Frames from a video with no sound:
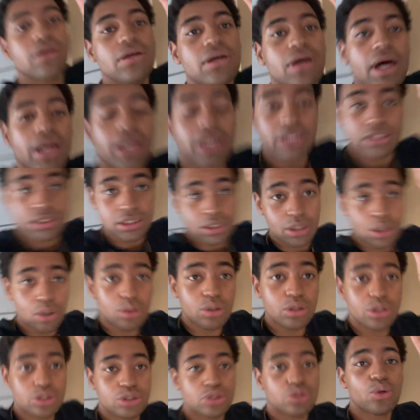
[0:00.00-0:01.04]
I need to go to
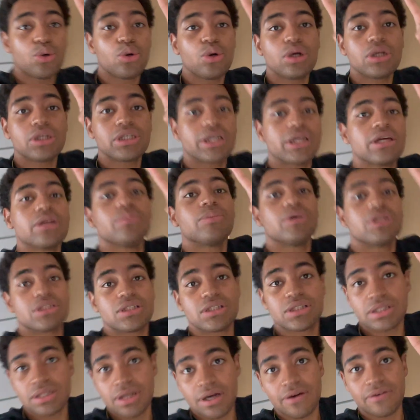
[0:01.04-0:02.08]
the store to get a bunch of
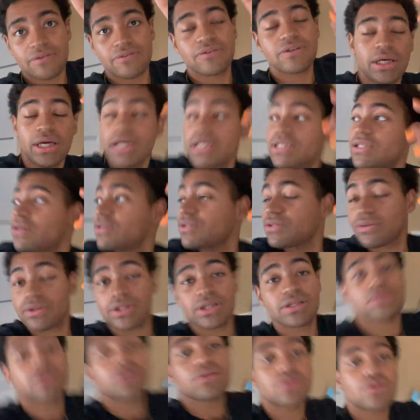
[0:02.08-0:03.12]
stuff. This is
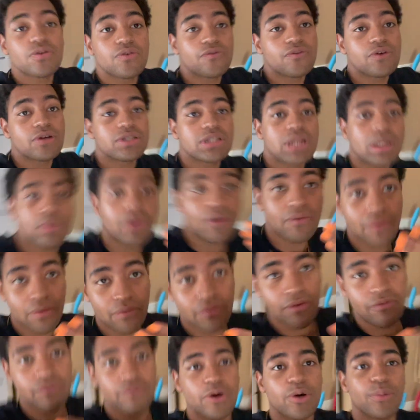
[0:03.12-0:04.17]
also the first time I've ever
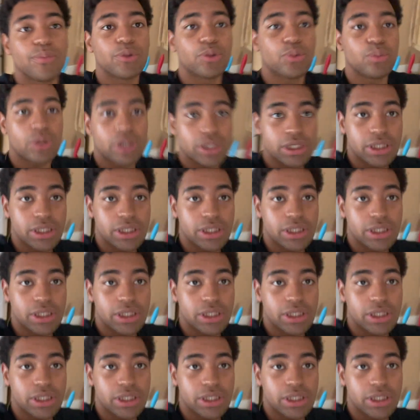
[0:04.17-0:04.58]
filmed when